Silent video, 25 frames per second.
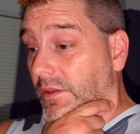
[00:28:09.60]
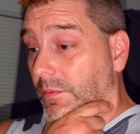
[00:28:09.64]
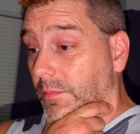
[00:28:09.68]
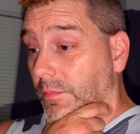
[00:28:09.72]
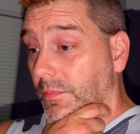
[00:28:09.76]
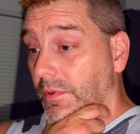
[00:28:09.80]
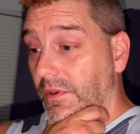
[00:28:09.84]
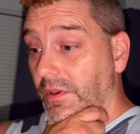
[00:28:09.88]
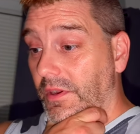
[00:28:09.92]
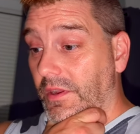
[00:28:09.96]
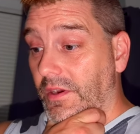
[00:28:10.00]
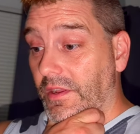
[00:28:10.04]

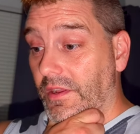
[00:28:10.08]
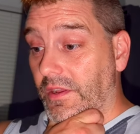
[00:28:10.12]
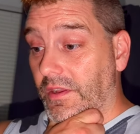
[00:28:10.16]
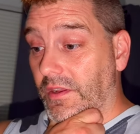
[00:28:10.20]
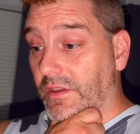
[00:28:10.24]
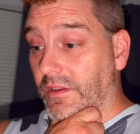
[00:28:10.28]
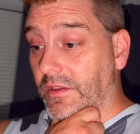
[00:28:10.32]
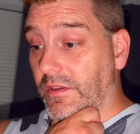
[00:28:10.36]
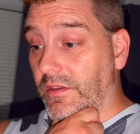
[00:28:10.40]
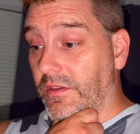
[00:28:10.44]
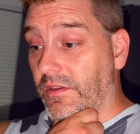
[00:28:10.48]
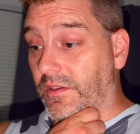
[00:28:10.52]
But
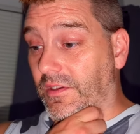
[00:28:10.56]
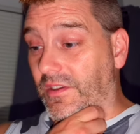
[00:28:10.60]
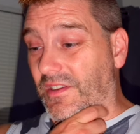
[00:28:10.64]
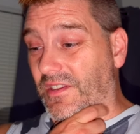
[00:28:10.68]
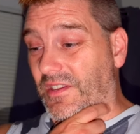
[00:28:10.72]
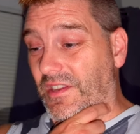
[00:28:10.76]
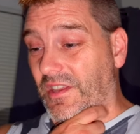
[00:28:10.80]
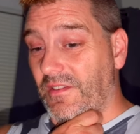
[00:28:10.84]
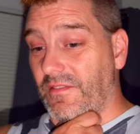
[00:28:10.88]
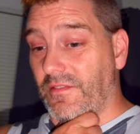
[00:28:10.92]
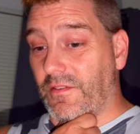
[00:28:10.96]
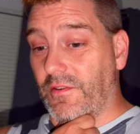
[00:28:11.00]
uh, I'd
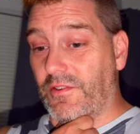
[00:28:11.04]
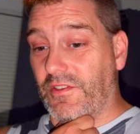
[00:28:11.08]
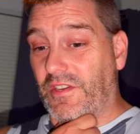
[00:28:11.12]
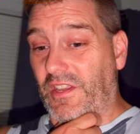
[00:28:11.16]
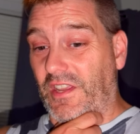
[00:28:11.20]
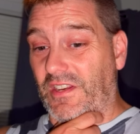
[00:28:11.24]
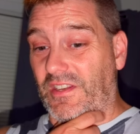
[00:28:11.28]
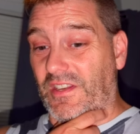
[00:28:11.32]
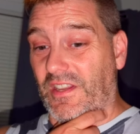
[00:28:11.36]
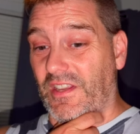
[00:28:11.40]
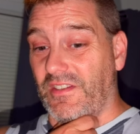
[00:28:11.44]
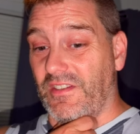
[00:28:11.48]
say first day
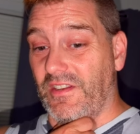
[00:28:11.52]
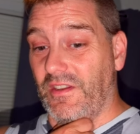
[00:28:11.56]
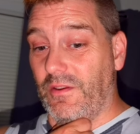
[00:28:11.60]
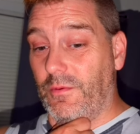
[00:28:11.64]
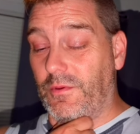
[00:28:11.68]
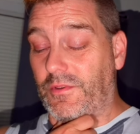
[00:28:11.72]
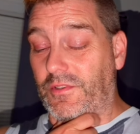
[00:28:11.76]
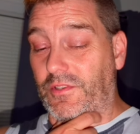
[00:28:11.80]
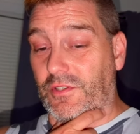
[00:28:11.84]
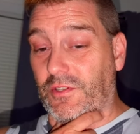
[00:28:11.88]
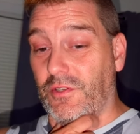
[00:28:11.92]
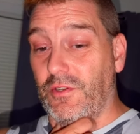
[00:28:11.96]
of testing
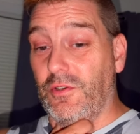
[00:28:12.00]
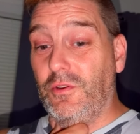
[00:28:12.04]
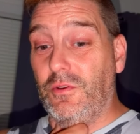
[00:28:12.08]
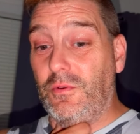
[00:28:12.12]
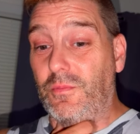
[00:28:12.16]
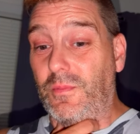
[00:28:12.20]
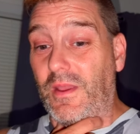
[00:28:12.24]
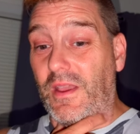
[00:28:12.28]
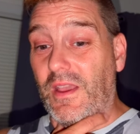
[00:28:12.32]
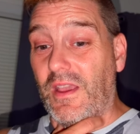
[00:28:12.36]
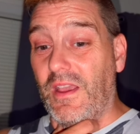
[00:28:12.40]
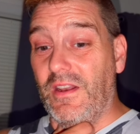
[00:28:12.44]
wasn't too
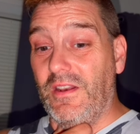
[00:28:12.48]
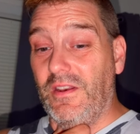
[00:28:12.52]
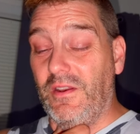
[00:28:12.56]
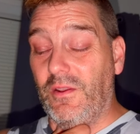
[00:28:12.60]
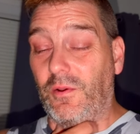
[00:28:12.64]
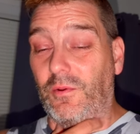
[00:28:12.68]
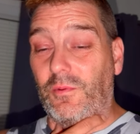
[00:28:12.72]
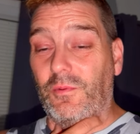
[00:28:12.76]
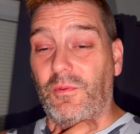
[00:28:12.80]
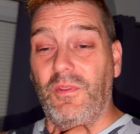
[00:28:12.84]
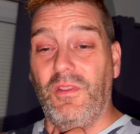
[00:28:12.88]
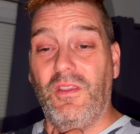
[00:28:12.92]
bad. The
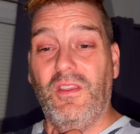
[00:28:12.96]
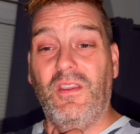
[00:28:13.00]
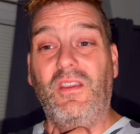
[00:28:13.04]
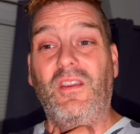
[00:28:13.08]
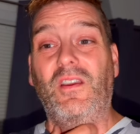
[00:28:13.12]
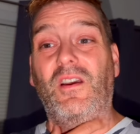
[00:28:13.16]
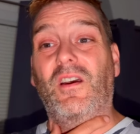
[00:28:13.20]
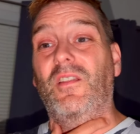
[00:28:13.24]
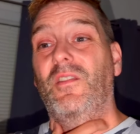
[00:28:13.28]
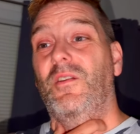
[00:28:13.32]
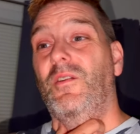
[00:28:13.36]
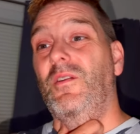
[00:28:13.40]

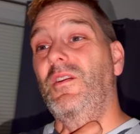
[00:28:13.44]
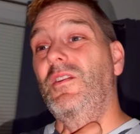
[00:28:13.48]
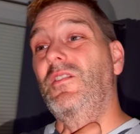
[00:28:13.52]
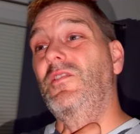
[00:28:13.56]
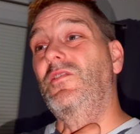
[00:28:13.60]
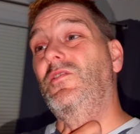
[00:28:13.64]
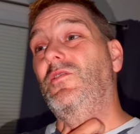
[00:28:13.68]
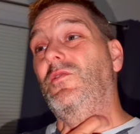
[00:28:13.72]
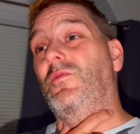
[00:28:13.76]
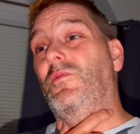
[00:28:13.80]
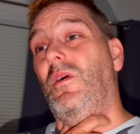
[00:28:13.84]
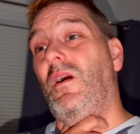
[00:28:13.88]
only other
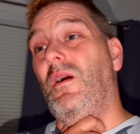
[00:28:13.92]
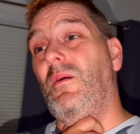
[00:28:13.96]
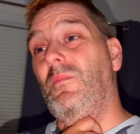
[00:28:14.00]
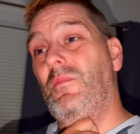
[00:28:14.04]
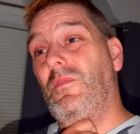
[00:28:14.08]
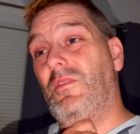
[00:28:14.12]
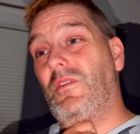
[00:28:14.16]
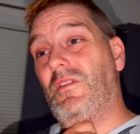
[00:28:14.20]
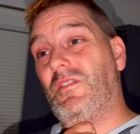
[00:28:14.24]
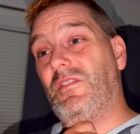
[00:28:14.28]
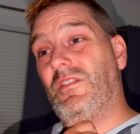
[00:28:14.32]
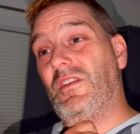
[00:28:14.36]
issue I'm
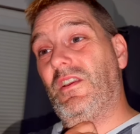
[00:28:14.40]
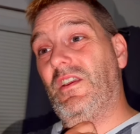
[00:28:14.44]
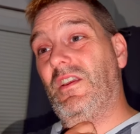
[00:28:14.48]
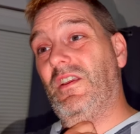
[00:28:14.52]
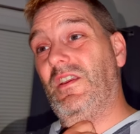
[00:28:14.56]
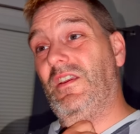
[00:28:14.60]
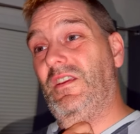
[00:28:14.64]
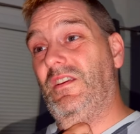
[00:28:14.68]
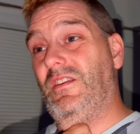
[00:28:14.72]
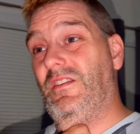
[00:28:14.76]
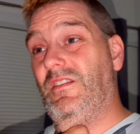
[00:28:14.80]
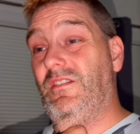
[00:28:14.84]
going to
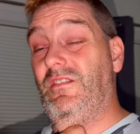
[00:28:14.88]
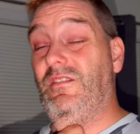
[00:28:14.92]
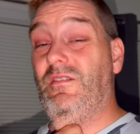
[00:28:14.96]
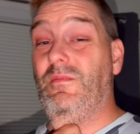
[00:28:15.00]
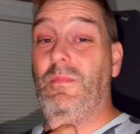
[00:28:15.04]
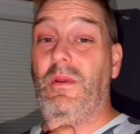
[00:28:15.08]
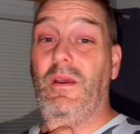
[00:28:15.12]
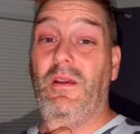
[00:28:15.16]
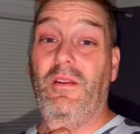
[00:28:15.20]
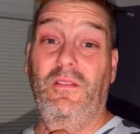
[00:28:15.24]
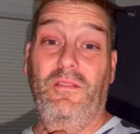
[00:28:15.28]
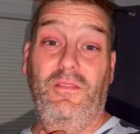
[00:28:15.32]
say is
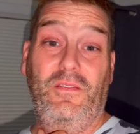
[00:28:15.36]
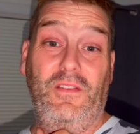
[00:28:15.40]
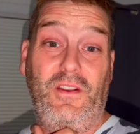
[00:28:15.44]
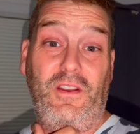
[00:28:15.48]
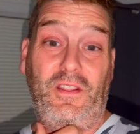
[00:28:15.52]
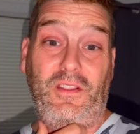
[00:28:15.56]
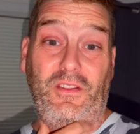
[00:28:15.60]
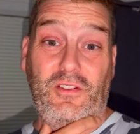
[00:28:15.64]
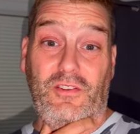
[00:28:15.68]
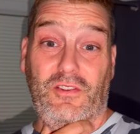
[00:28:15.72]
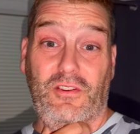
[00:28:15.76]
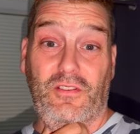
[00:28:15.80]
about it
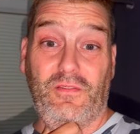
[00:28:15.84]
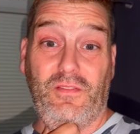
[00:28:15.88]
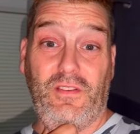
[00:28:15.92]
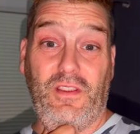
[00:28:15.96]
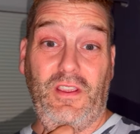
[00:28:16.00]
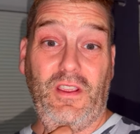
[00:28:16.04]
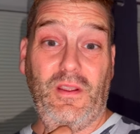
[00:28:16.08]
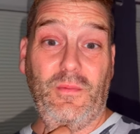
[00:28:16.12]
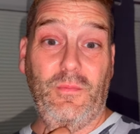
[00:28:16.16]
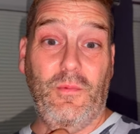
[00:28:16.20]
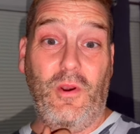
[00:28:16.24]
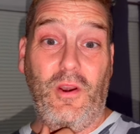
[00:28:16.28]
fitting the
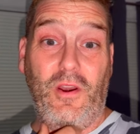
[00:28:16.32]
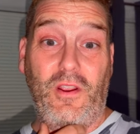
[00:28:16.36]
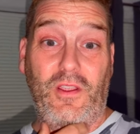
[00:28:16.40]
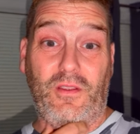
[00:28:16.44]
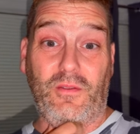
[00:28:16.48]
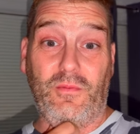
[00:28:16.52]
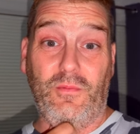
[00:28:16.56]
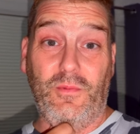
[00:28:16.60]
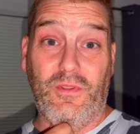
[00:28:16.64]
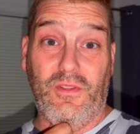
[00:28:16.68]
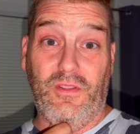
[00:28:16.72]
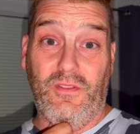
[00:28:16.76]
ShiftCam
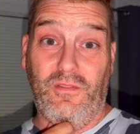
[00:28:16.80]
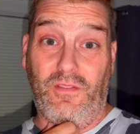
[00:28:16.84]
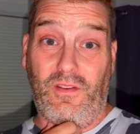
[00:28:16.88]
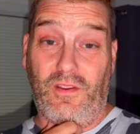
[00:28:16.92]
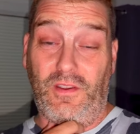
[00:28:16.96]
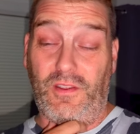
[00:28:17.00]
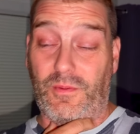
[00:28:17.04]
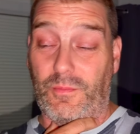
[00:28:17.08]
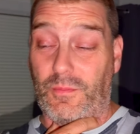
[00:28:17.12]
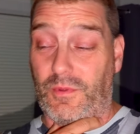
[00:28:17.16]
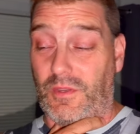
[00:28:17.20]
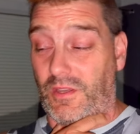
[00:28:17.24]
right with the
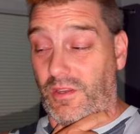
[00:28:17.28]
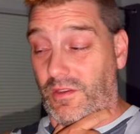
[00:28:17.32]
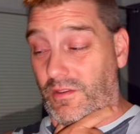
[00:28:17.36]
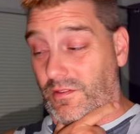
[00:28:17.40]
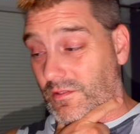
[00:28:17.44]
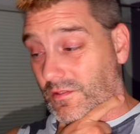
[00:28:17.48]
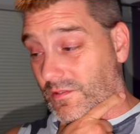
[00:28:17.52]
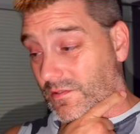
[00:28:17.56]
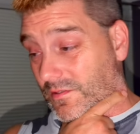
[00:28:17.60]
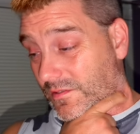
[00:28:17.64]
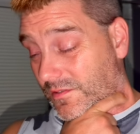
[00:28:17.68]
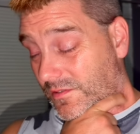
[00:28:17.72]
volume keys.
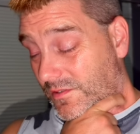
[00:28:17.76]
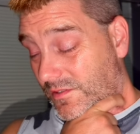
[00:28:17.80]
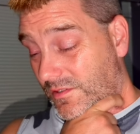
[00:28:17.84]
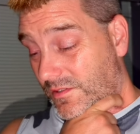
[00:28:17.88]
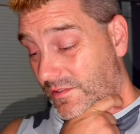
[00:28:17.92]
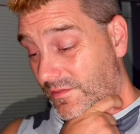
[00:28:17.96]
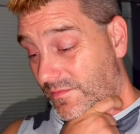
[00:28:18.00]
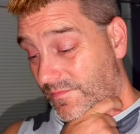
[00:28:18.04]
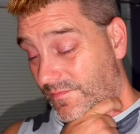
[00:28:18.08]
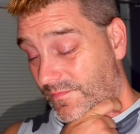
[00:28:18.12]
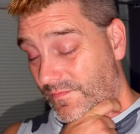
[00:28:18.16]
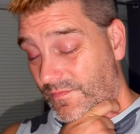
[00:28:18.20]

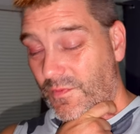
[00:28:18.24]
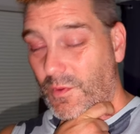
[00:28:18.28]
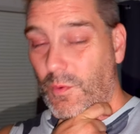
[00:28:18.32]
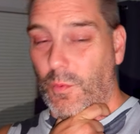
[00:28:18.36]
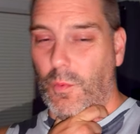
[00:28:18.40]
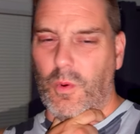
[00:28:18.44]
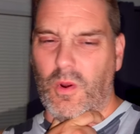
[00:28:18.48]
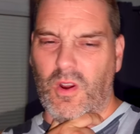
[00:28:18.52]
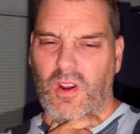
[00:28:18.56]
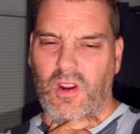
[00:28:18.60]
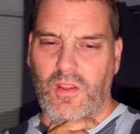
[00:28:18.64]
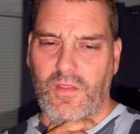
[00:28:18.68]
So
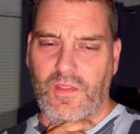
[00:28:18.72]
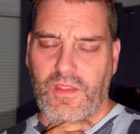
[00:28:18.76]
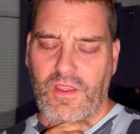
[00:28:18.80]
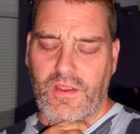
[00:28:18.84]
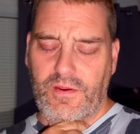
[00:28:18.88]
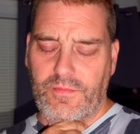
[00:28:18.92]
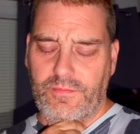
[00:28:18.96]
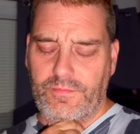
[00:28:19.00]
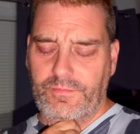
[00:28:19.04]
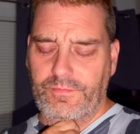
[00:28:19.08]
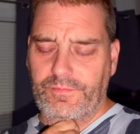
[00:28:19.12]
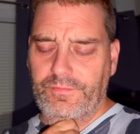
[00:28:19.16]
work on that.